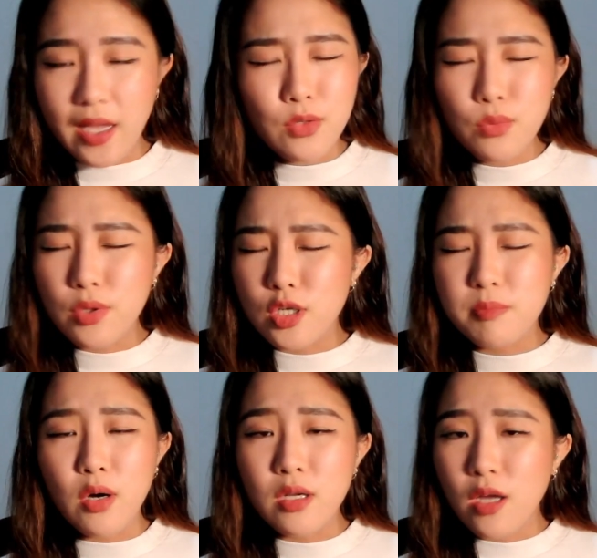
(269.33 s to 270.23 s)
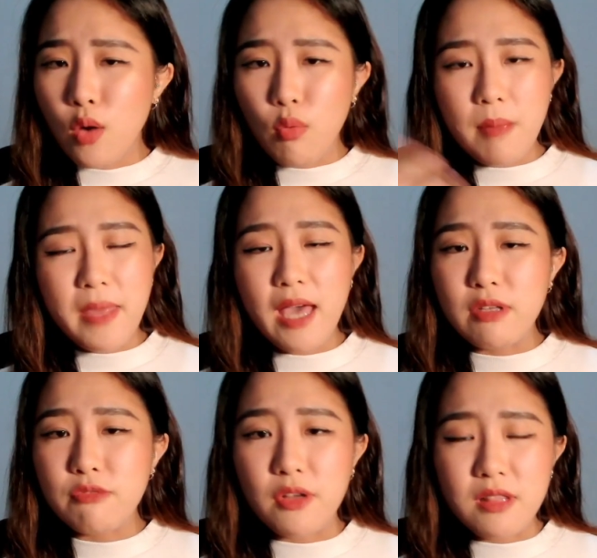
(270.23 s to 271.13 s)
I don't worry about what I'm
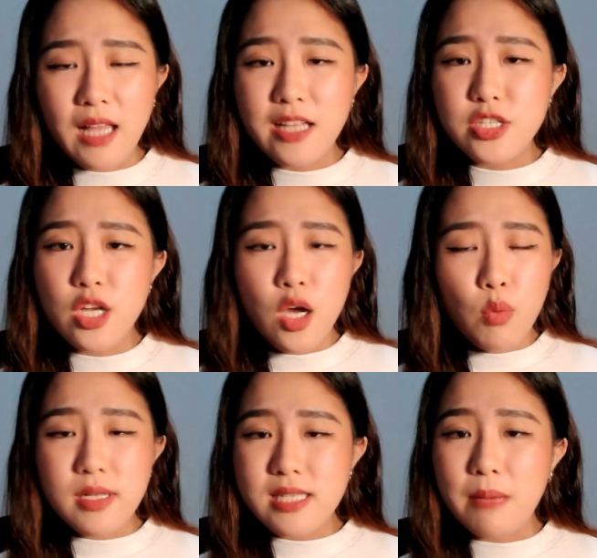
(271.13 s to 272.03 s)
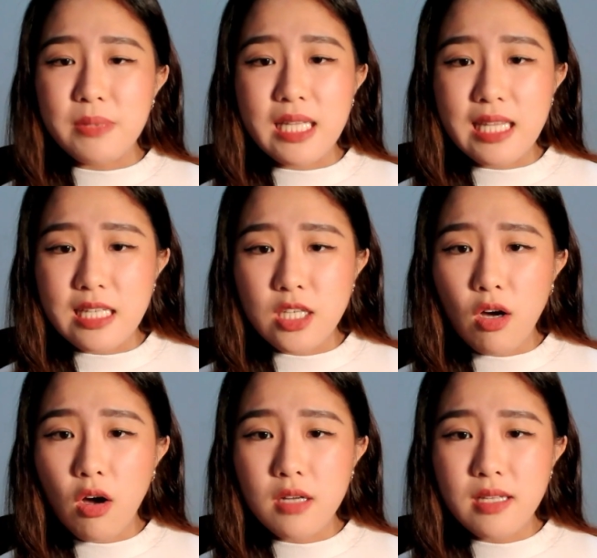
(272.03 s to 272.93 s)
having for lunch, what's happening later
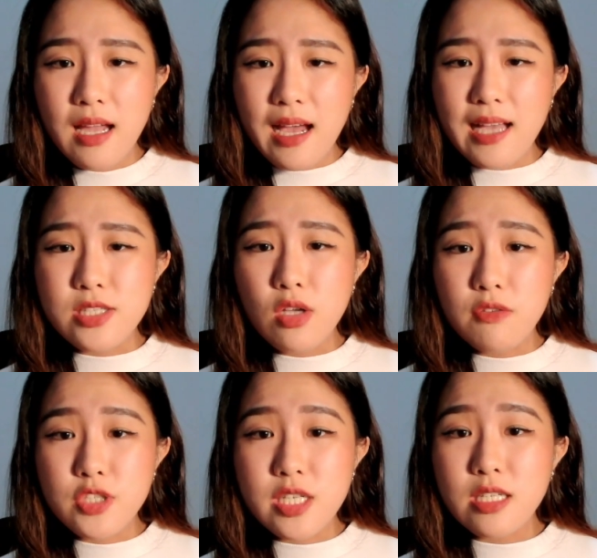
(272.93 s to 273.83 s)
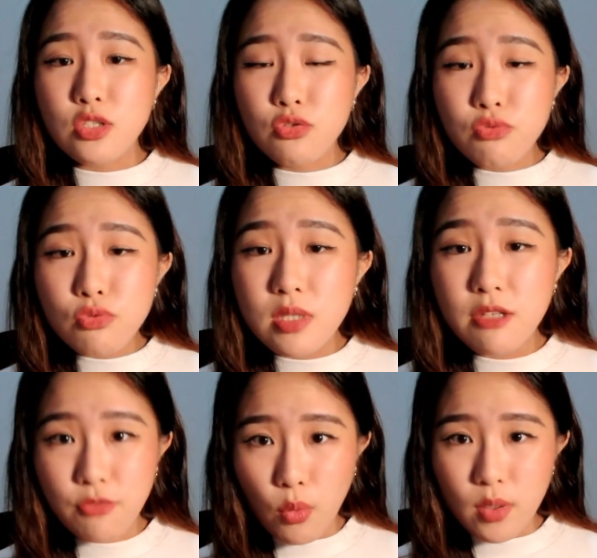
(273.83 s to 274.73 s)
on. I sort of just truly
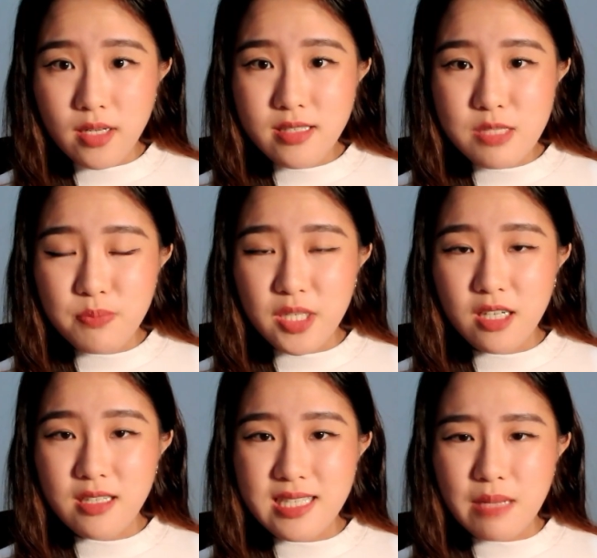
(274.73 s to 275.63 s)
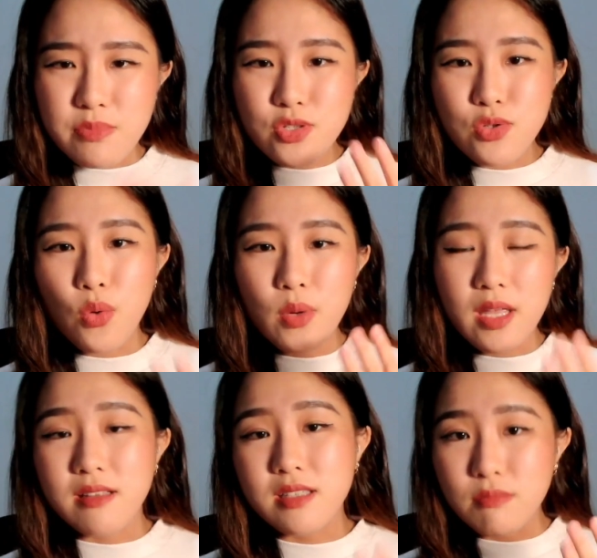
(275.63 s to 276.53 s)
focus because I'm so
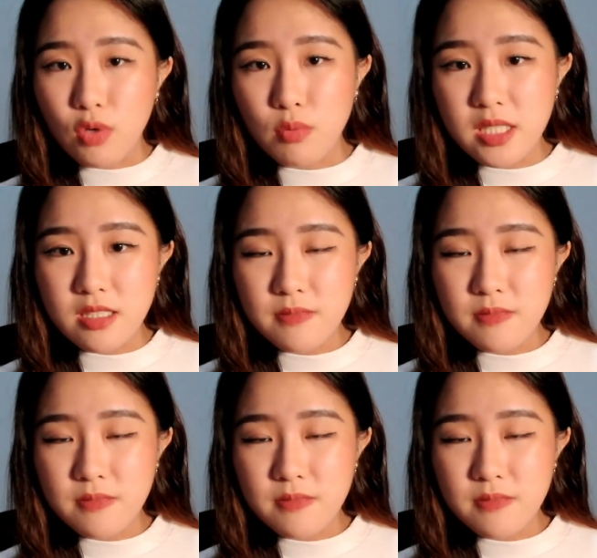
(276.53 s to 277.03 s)
in the moment.